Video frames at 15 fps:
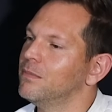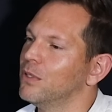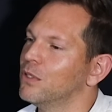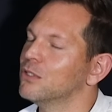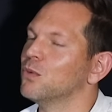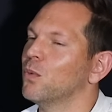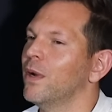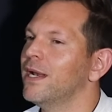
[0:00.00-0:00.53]

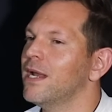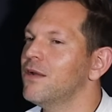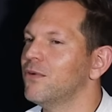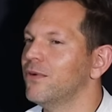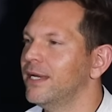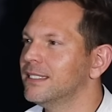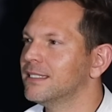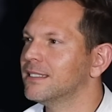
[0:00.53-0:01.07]
Because when I
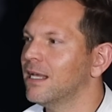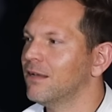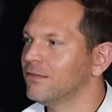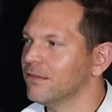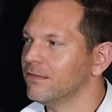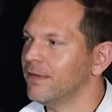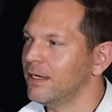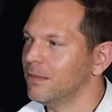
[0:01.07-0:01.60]
read
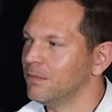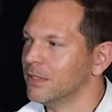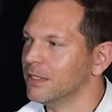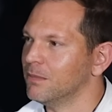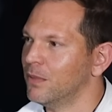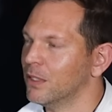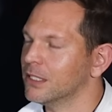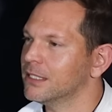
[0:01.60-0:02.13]

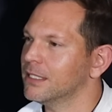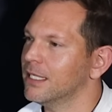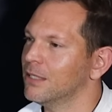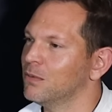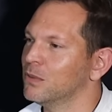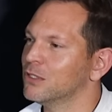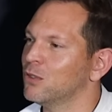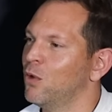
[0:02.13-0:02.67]
self-development books,
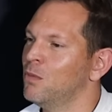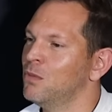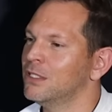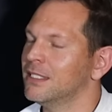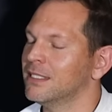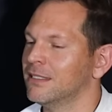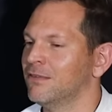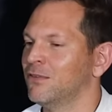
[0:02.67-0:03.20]
it was
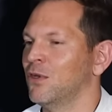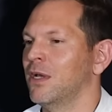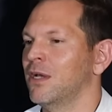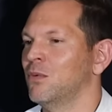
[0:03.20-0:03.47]
almost as if though